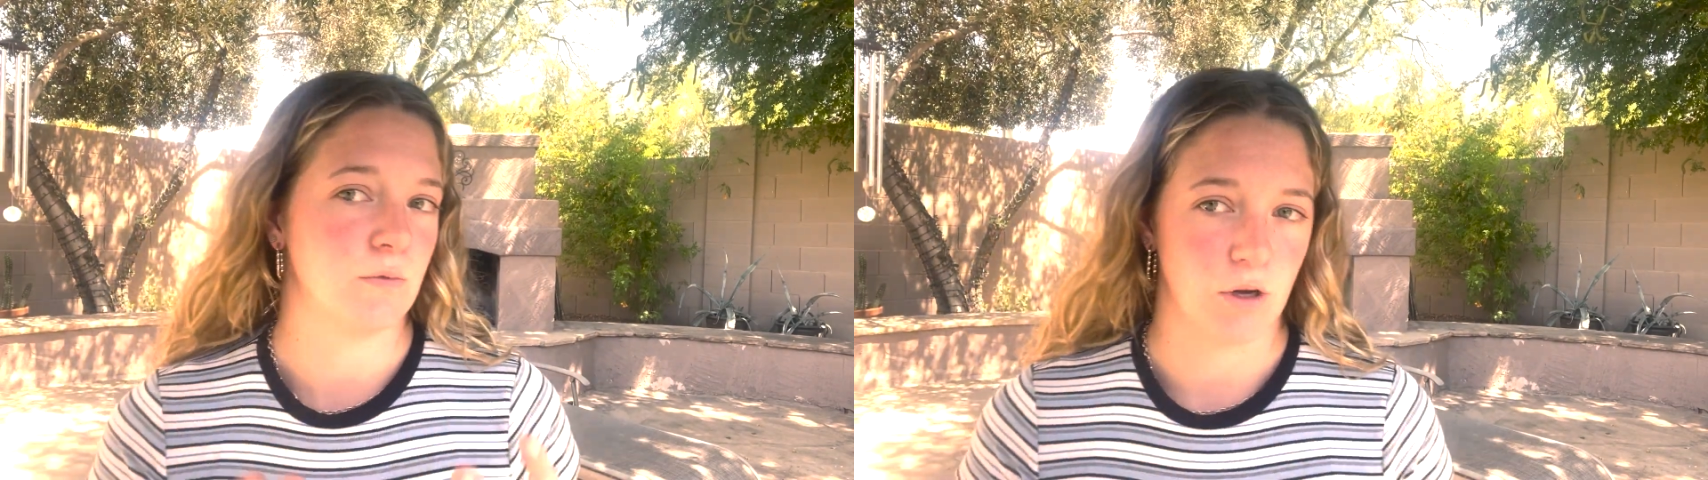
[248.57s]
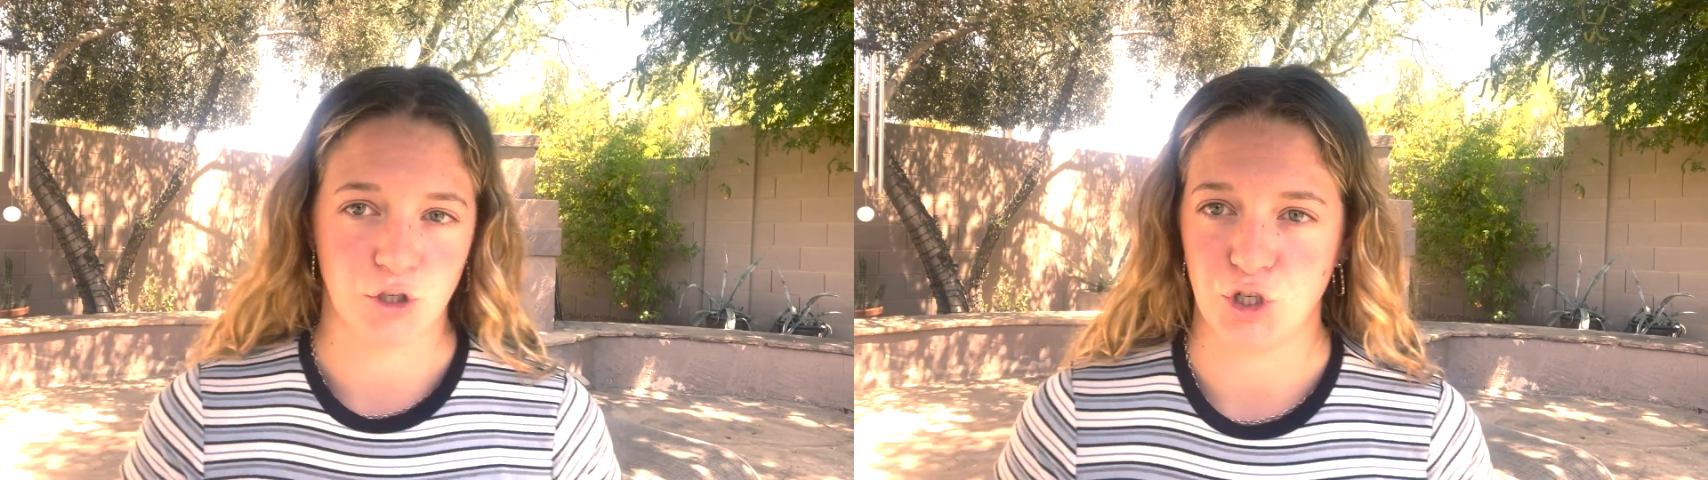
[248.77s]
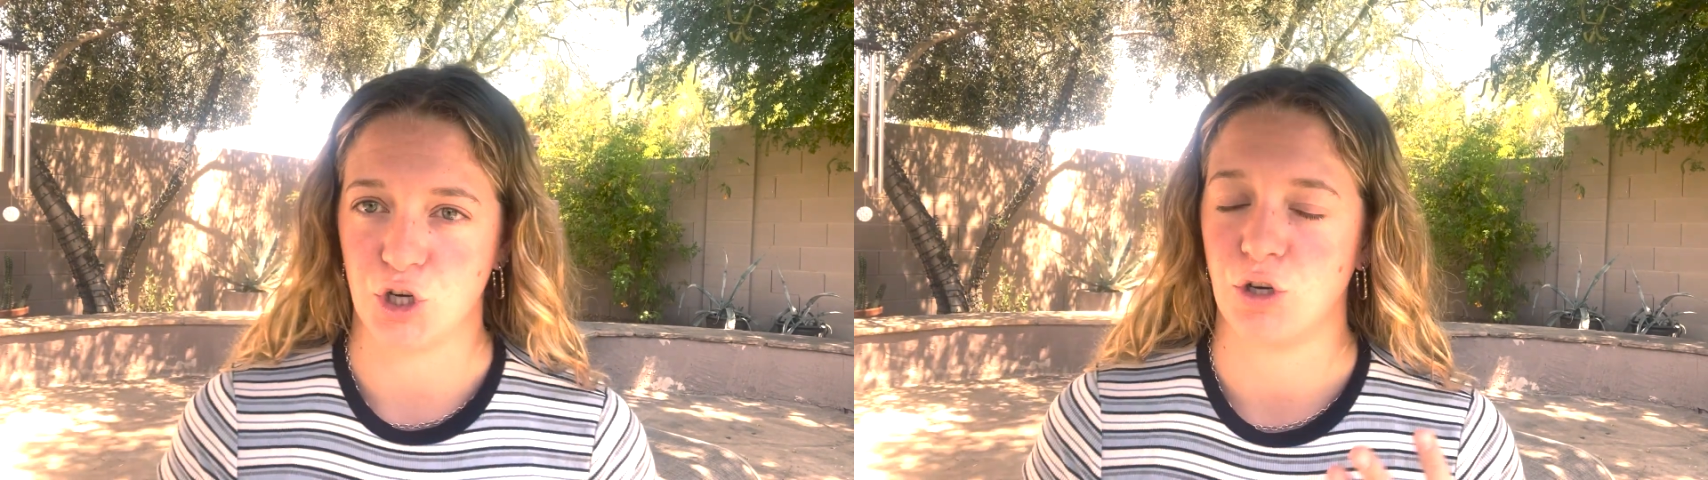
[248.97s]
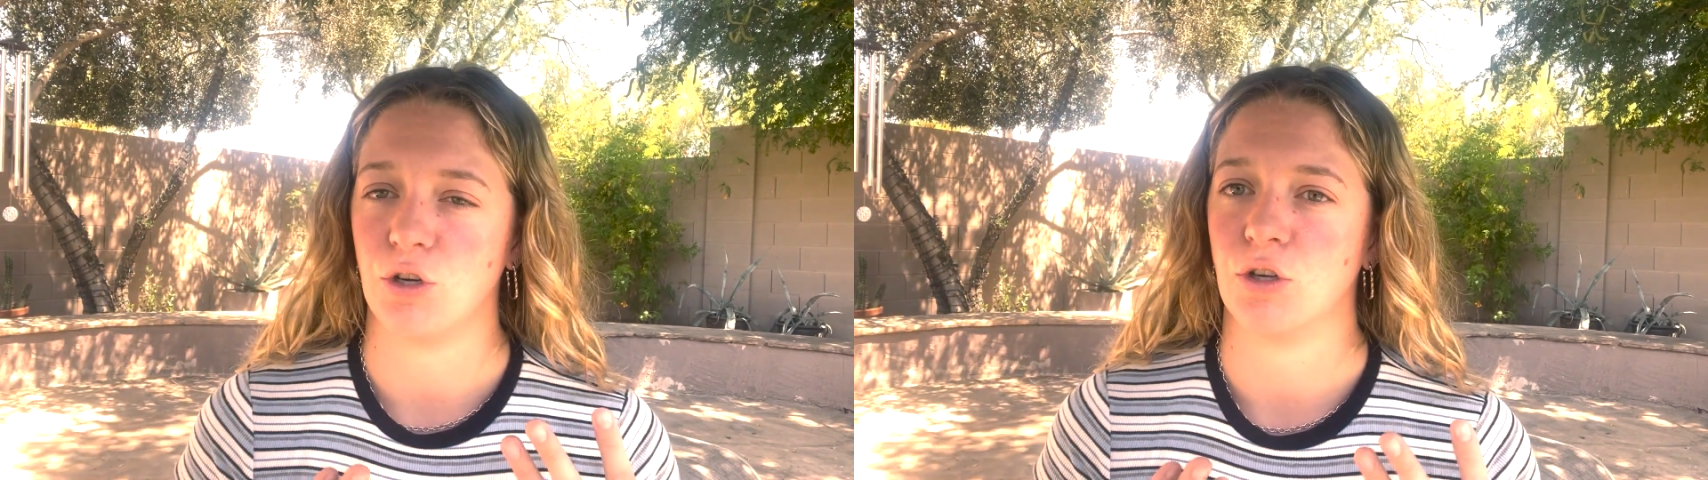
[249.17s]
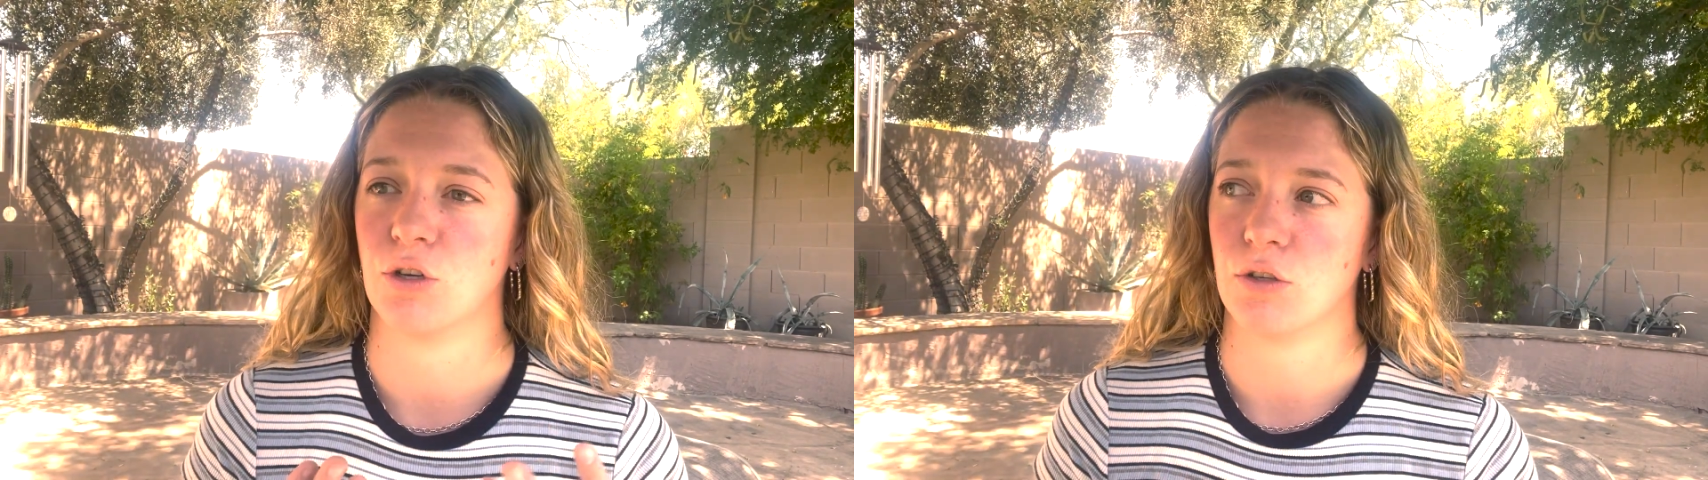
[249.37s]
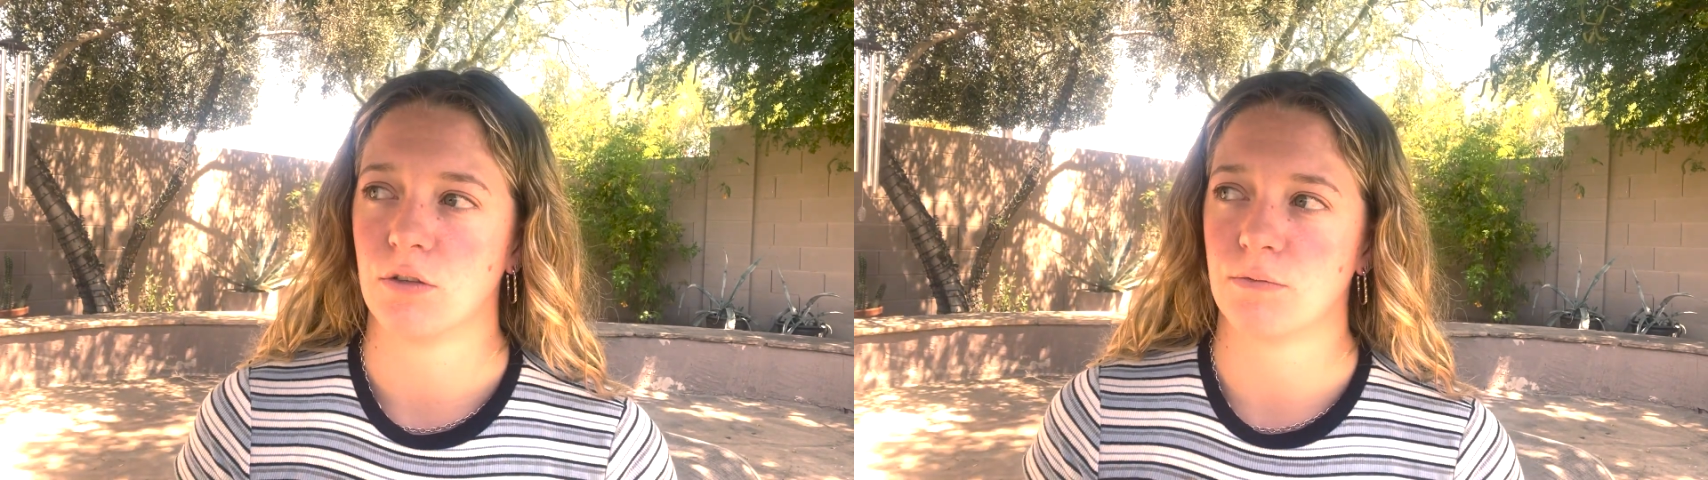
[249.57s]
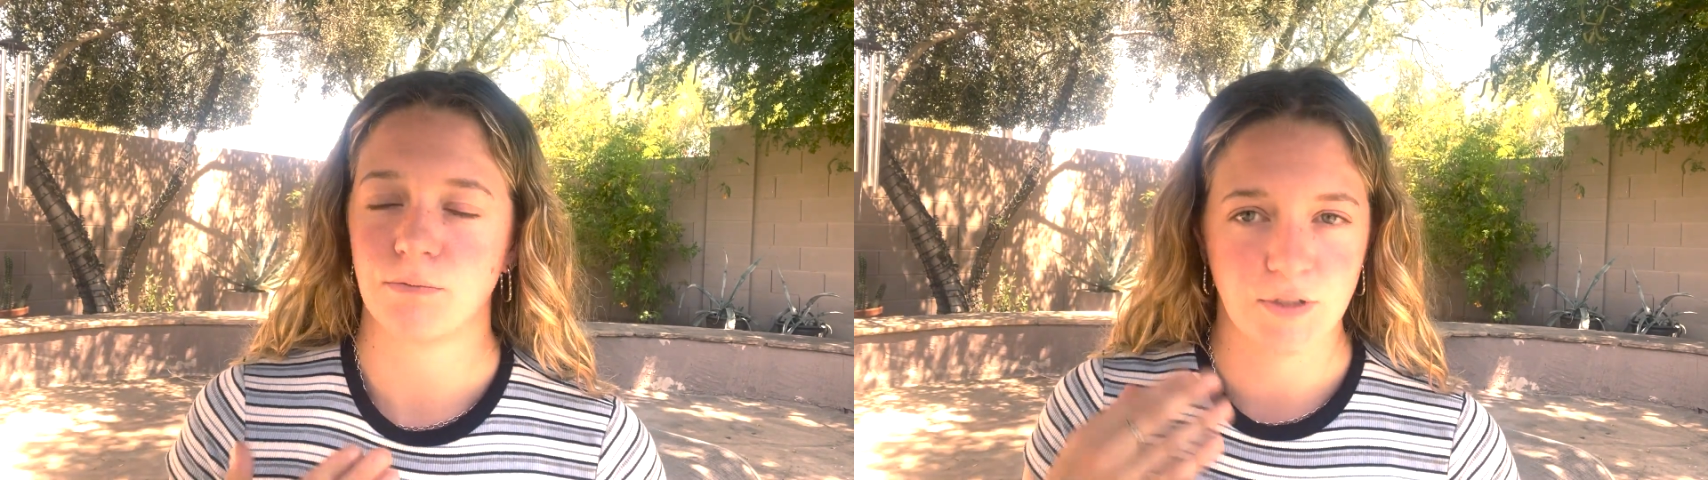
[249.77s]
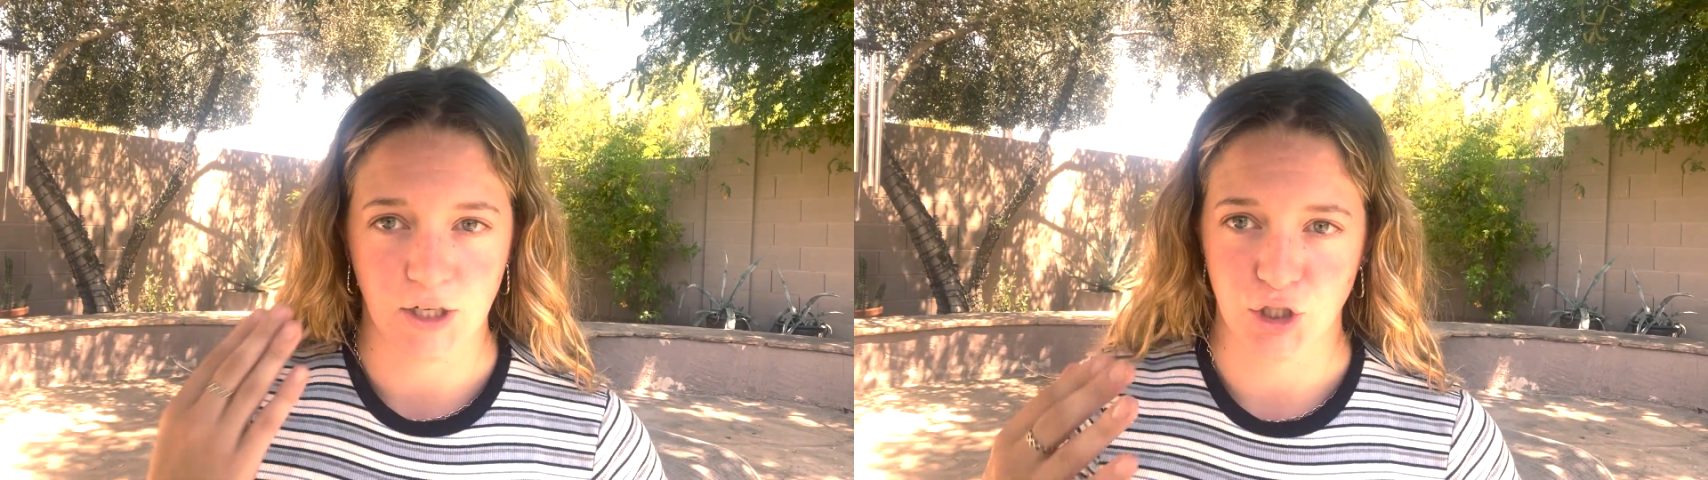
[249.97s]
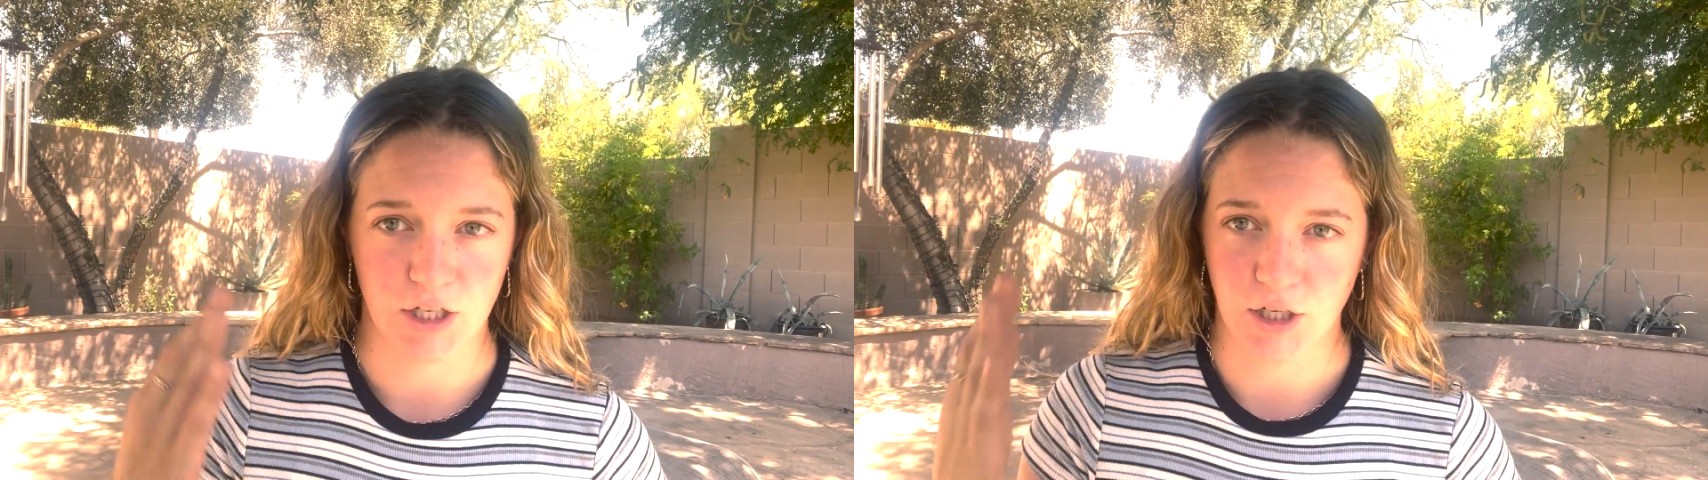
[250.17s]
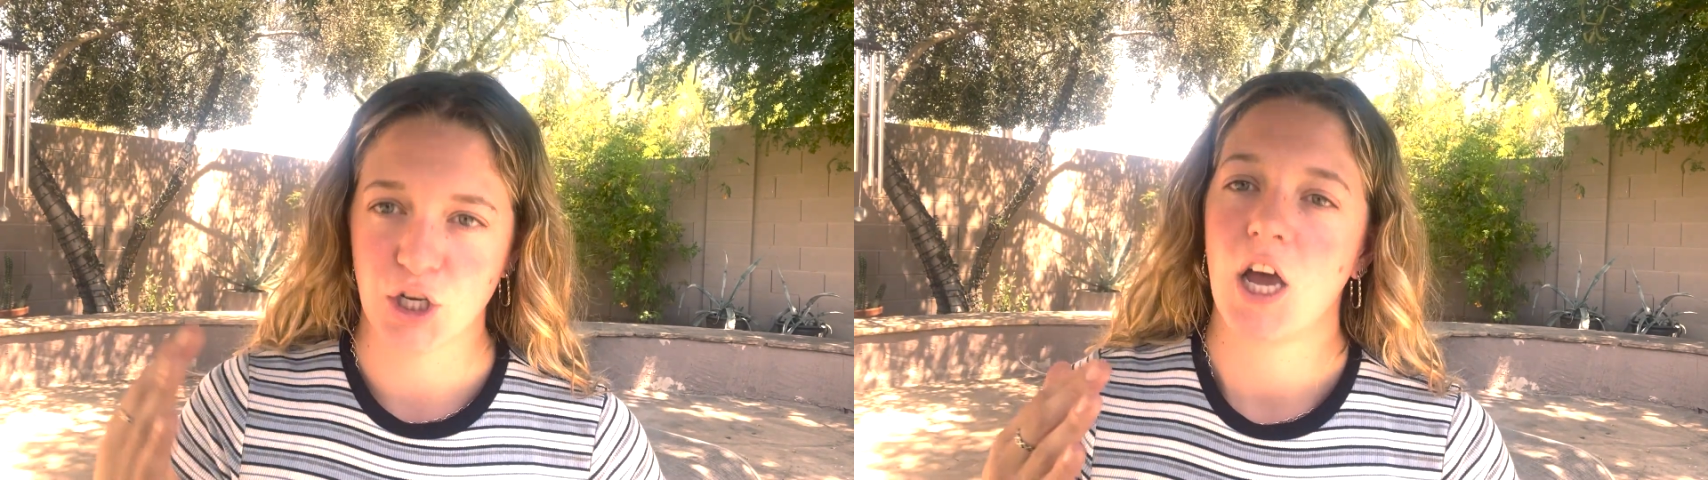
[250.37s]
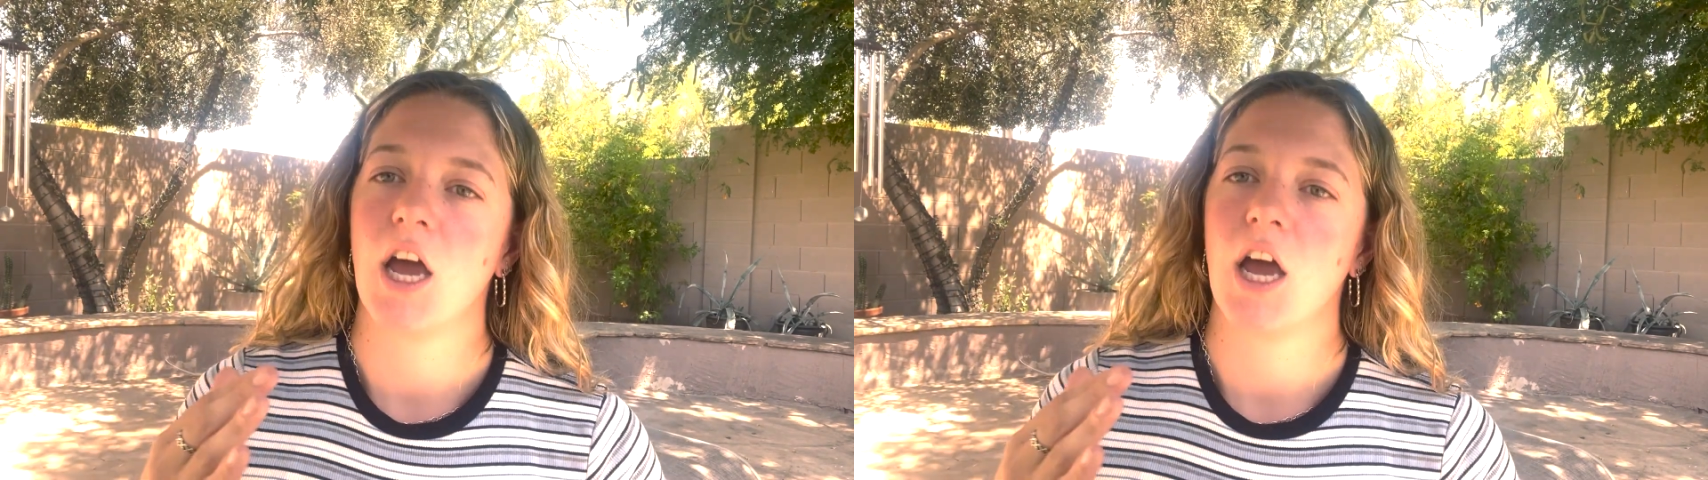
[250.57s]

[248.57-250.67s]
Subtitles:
the Wall Street Journal, such and such,